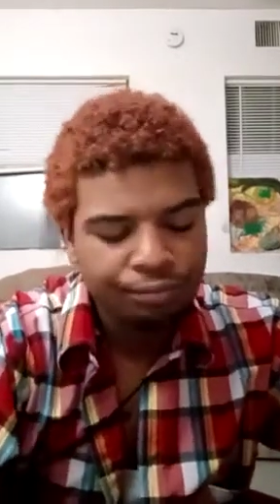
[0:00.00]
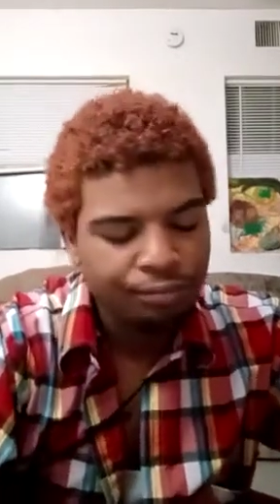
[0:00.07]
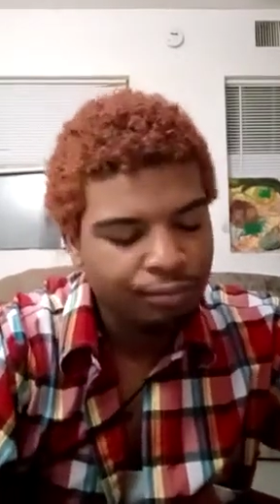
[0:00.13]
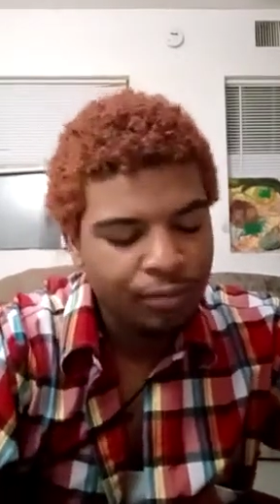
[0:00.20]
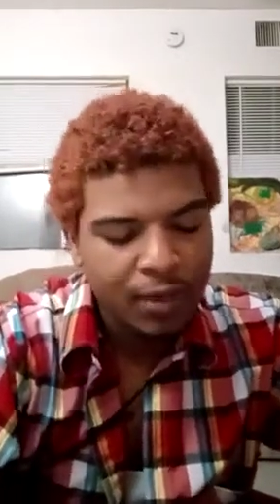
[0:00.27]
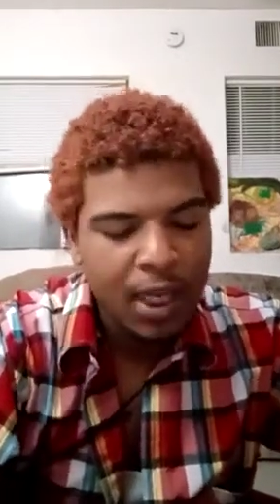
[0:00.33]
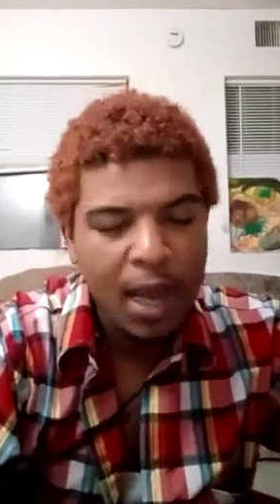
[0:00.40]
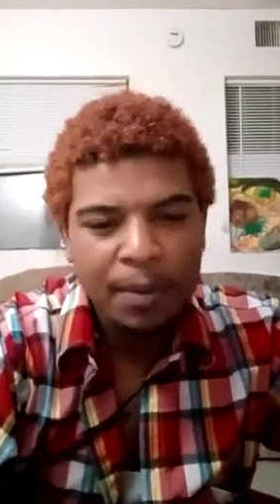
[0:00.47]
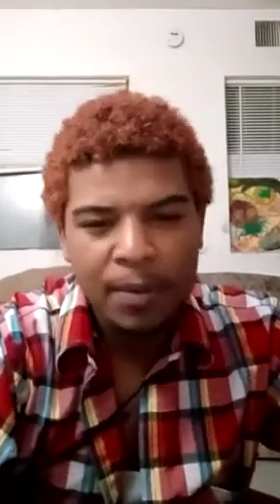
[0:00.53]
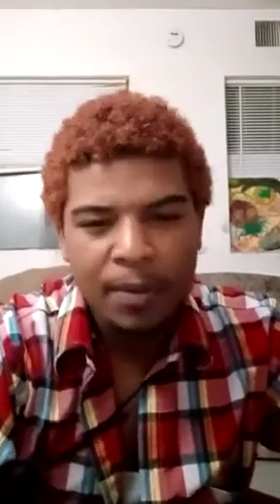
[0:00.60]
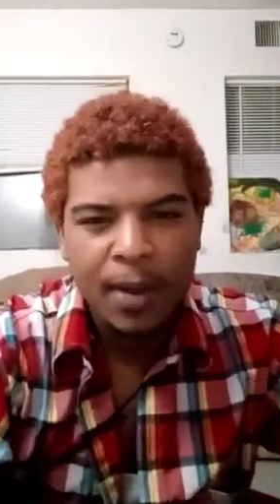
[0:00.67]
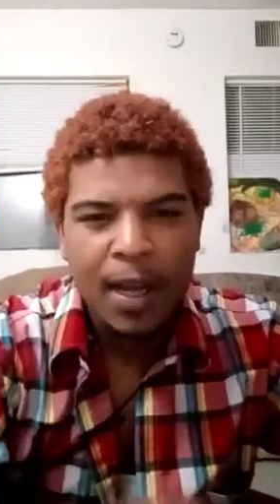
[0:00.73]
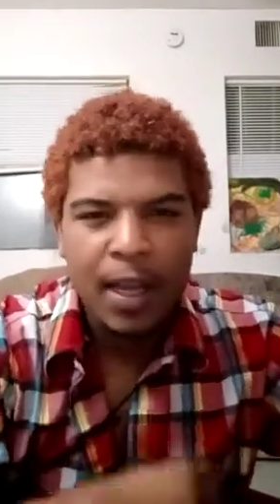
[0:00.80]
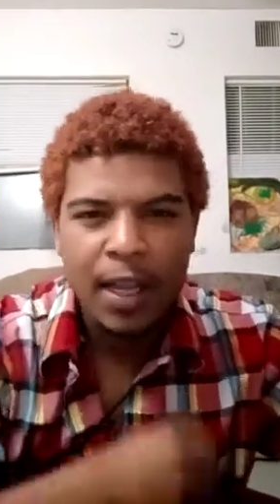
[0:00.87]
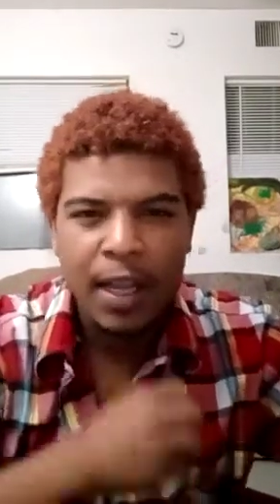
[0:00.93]
top of
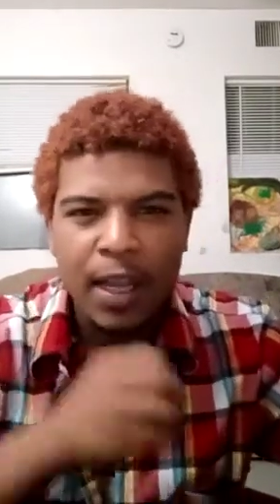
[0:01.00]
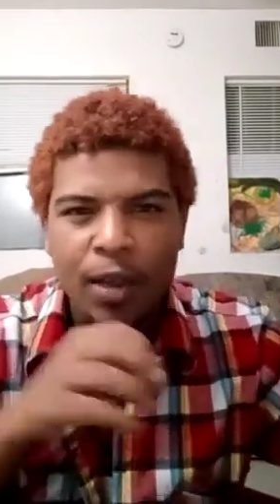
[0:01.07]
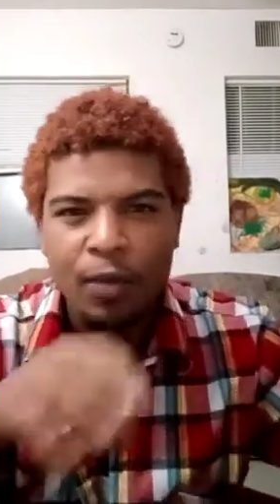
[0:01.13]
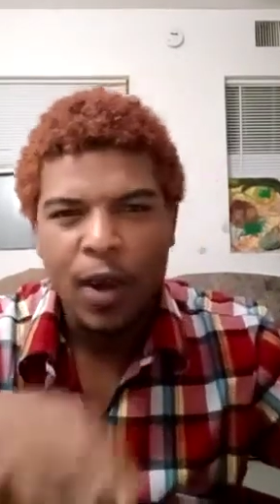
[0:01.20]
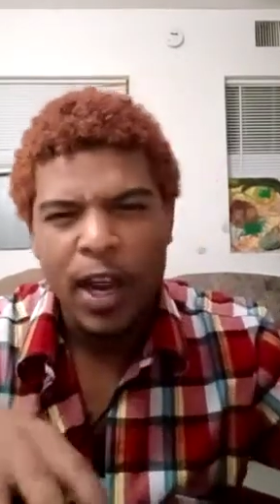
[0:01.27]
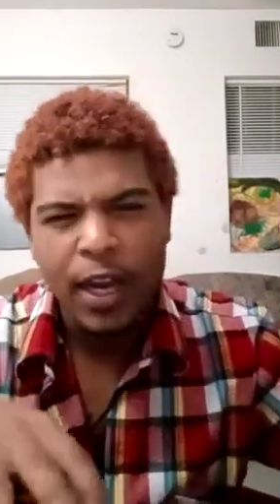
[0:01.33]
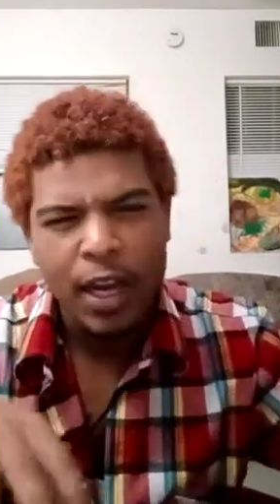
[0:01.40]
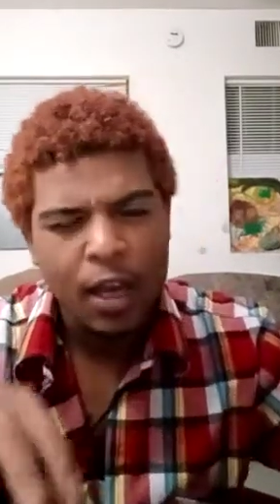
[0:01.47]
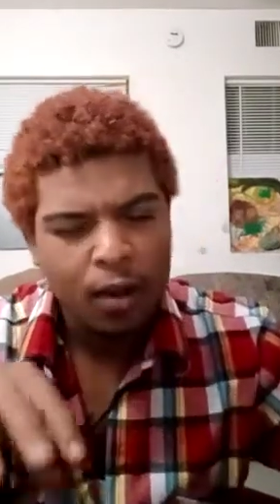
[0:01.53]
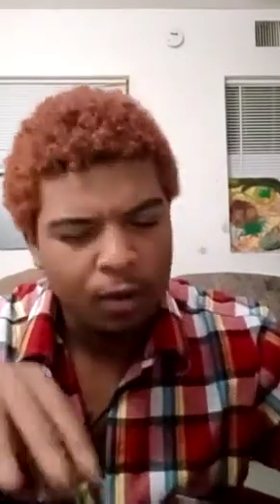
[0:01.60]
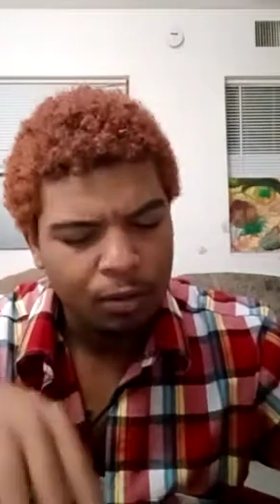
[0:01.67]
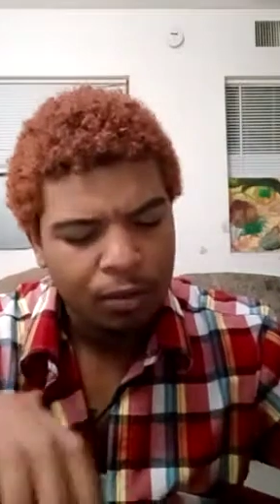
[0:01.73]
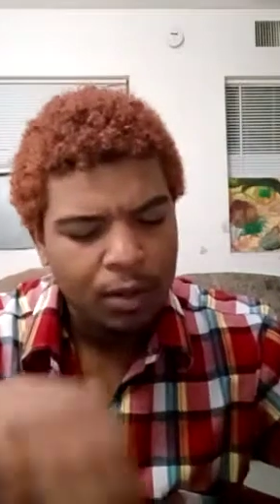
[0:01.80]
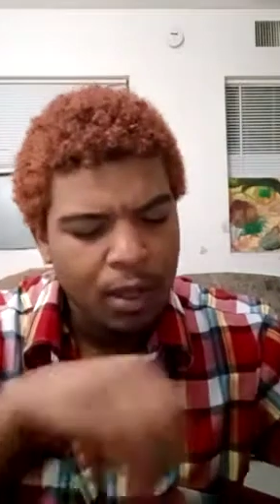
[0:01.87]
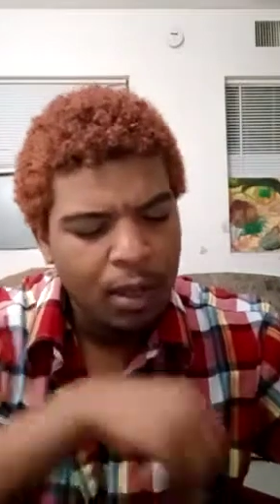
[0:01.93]
my head right now.
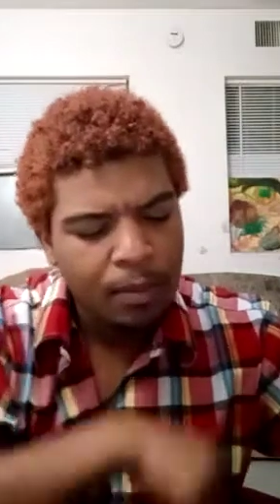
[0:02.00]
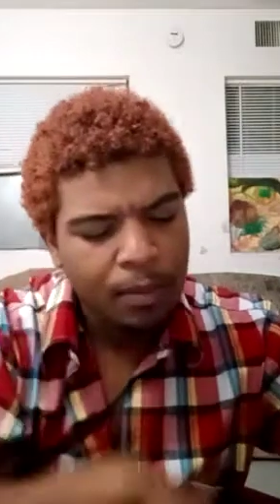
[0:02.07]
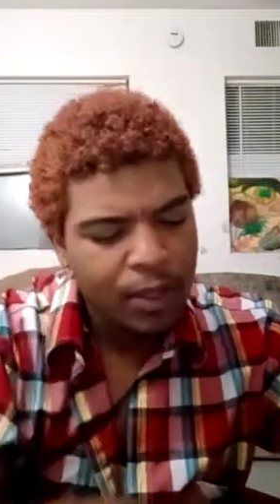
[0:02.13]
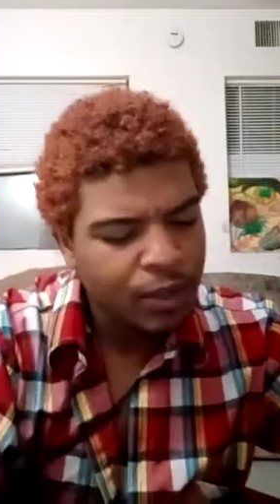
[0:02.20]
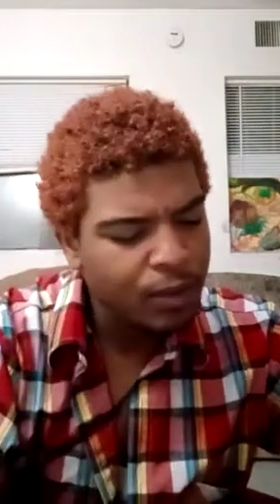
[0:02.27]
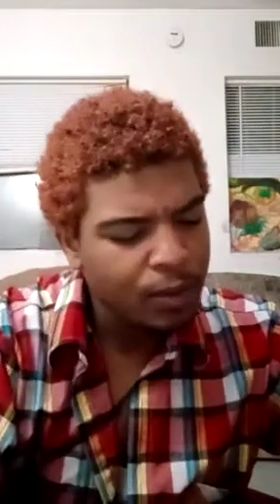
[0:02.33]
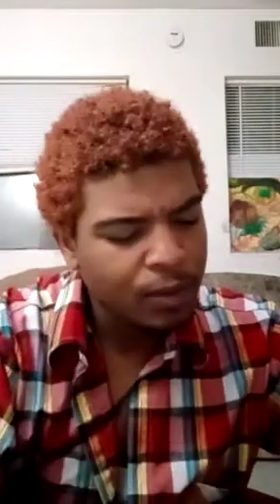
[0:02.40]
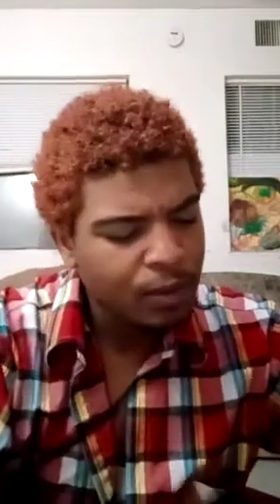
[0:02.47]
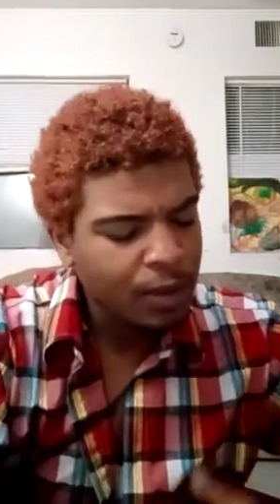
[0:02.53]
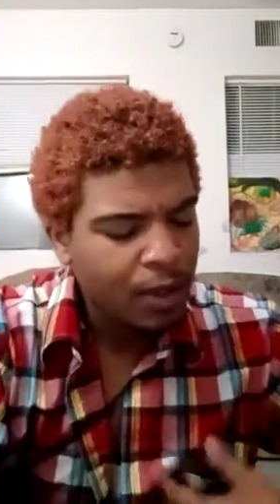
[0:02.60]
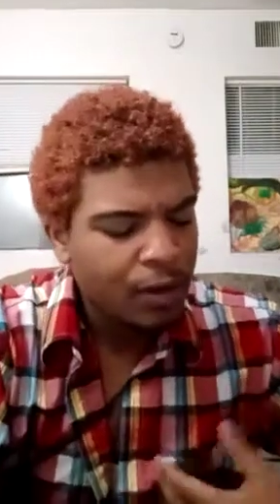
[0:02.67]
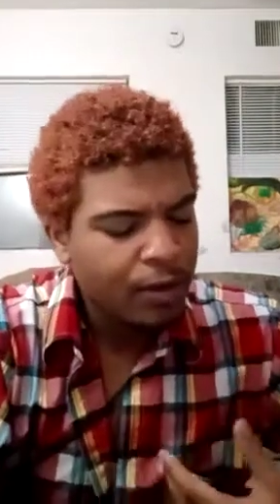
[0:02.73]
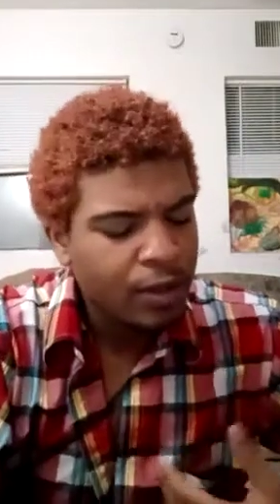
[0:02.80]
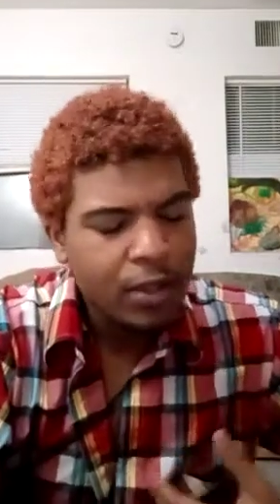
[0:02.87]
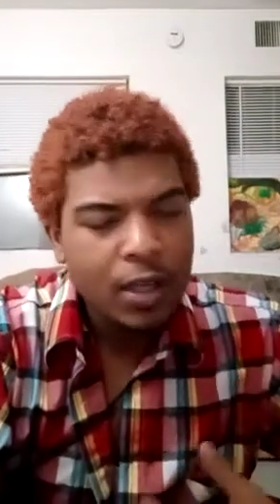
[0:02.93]
But
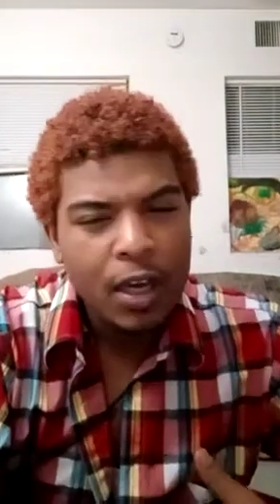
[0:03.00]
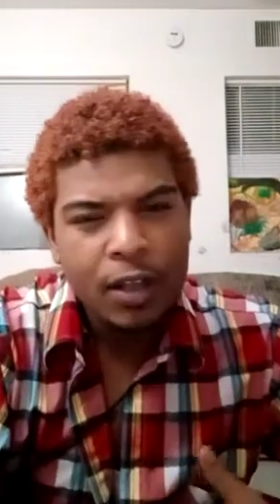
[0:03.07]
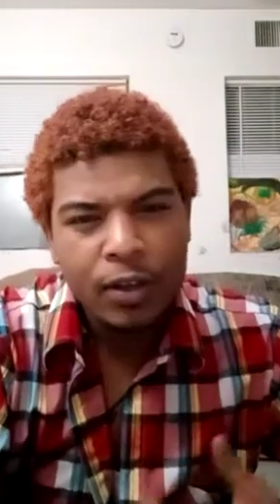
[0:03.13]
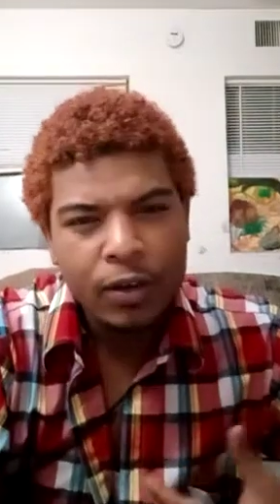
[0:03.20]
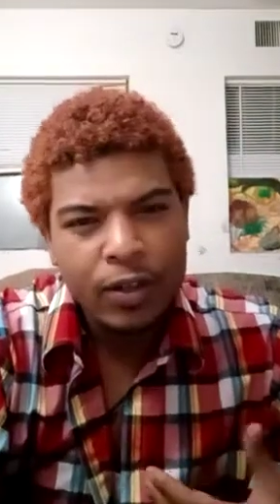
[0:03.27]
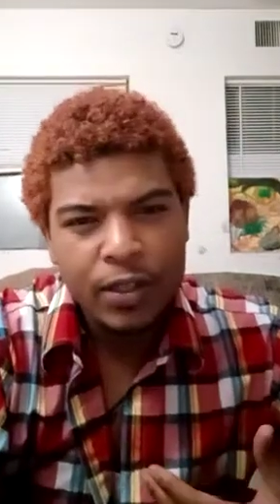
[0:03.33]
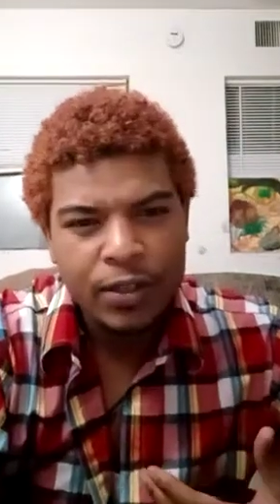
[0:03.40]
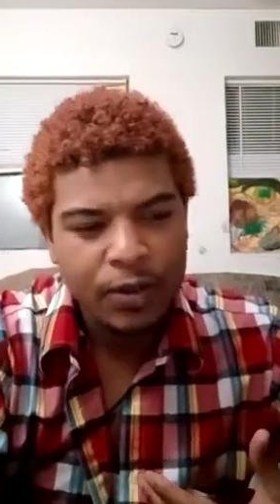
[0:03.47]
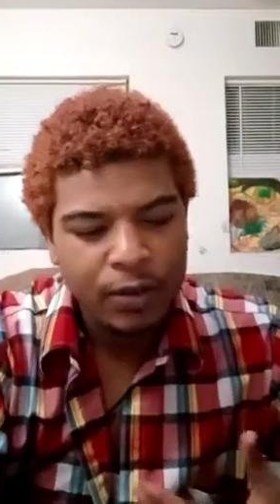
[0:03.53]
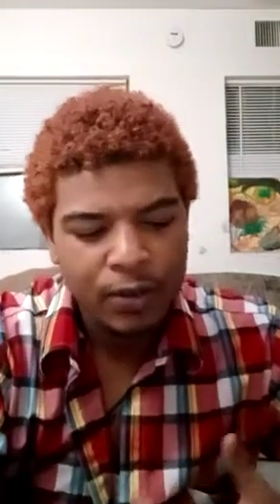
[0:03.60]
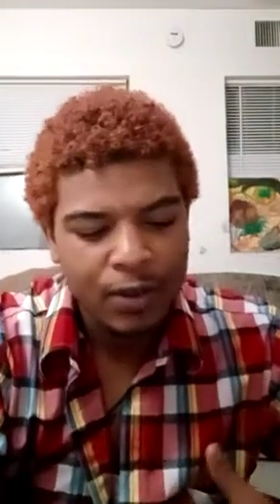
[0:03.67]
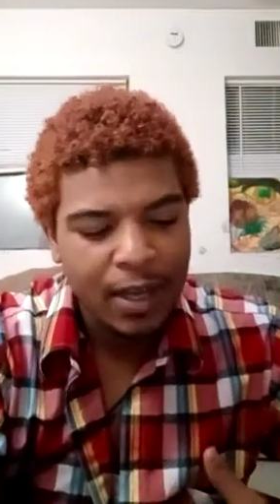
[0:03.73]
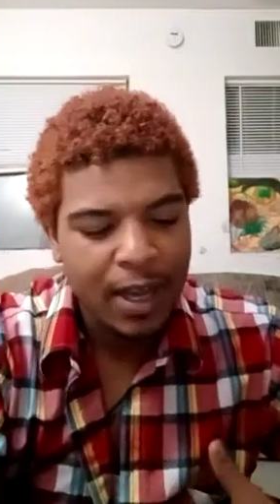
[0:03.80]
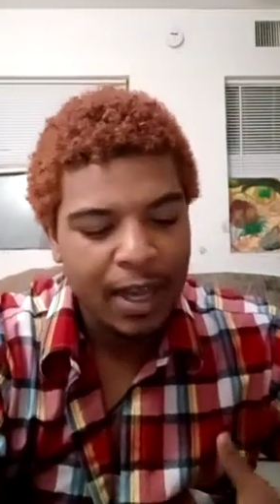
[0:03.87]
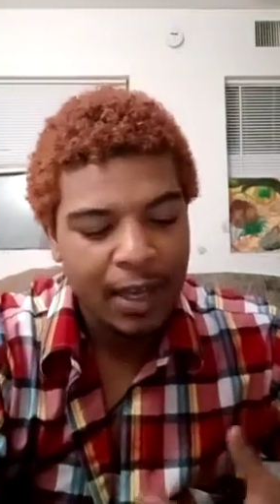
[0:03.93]
there's other crystals
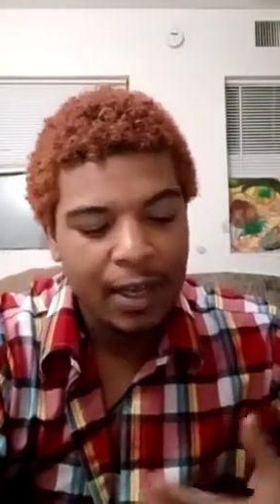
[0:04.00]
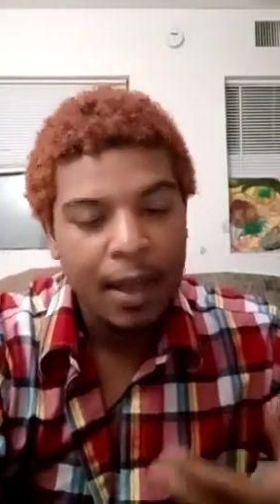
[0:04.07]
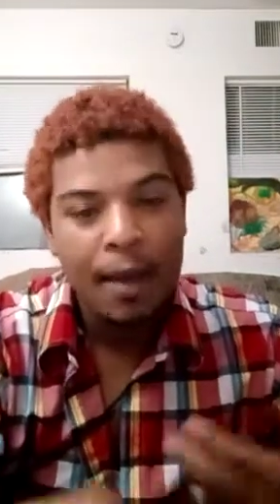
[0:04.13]
like